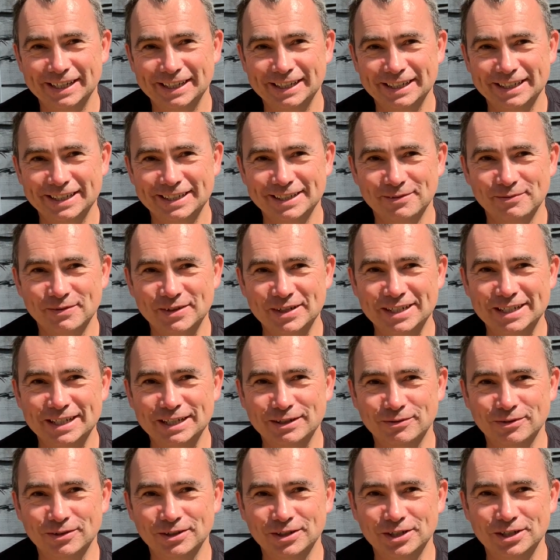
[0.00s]
it's something
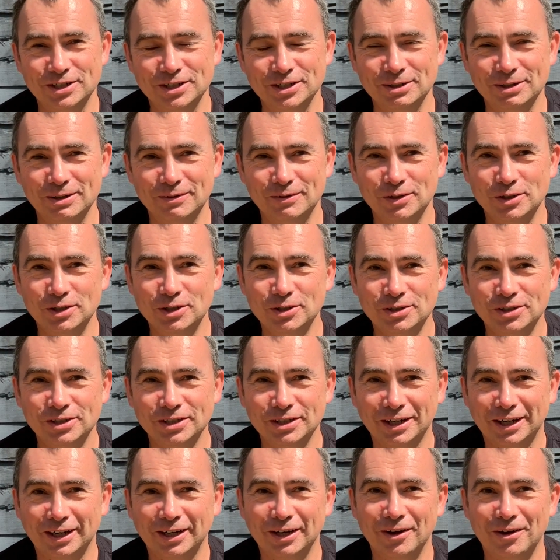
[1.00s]
different to do. If you're used
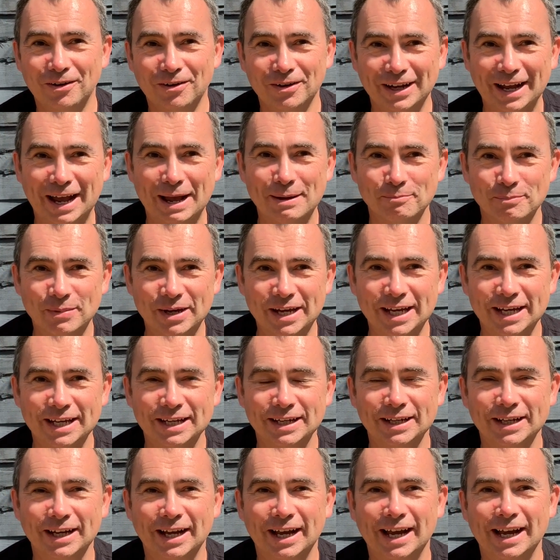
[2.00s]
to car
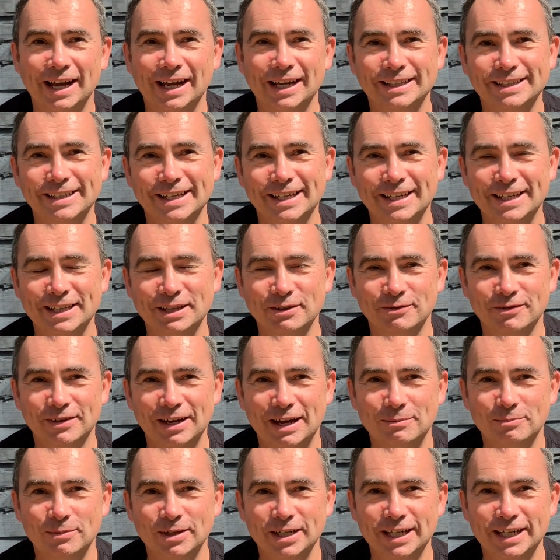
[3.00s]
camping and taking the
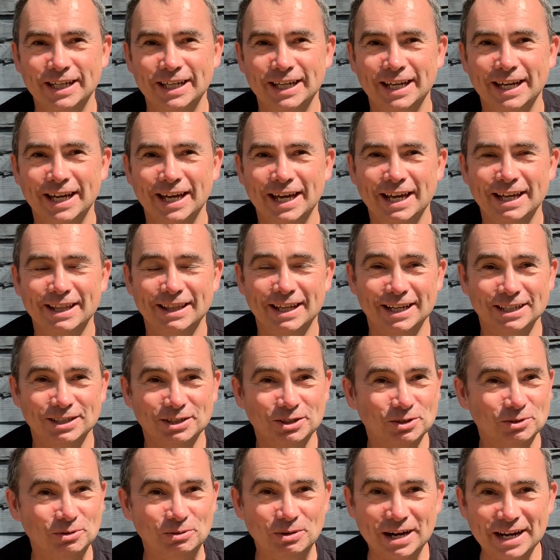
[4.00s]
family, that's
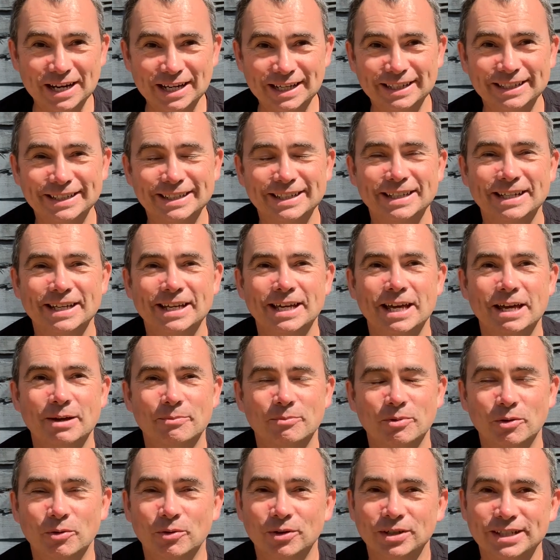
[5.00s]
great.
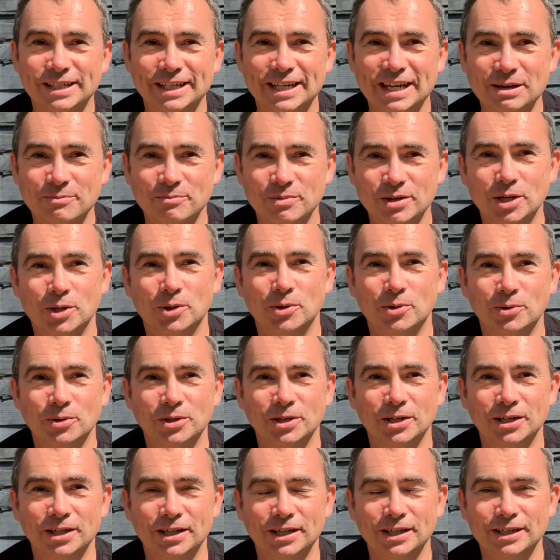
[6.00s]
But once they get a bit
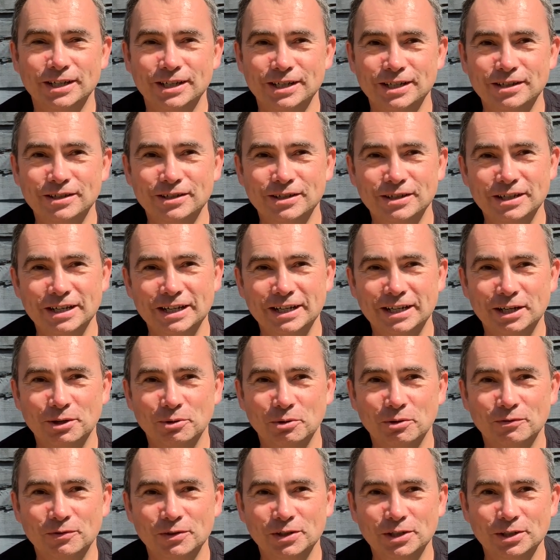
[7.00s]
older, you can then go
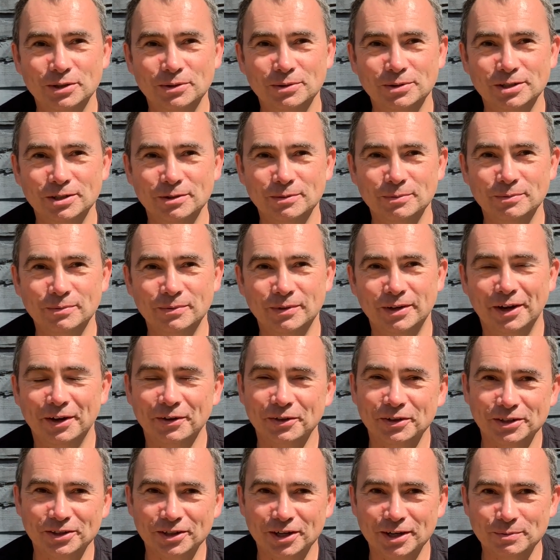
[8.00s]
off and do some
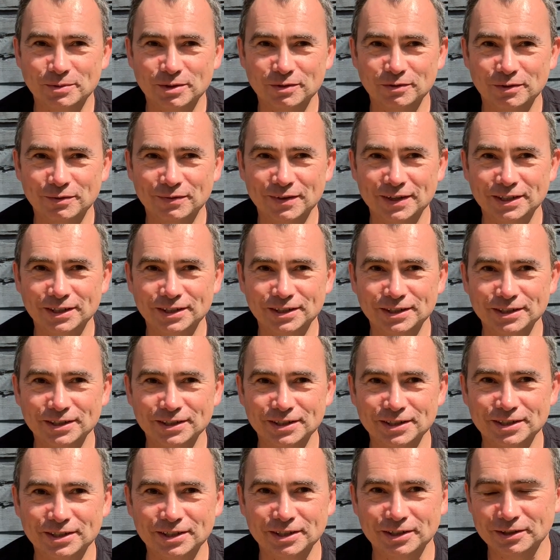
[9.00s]
other types of adventures.
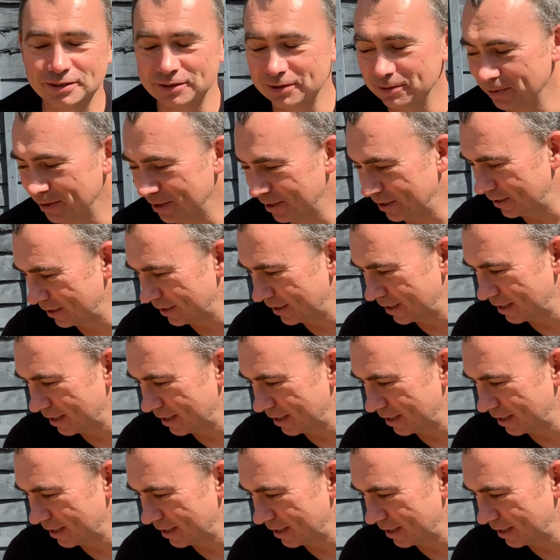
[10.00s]
So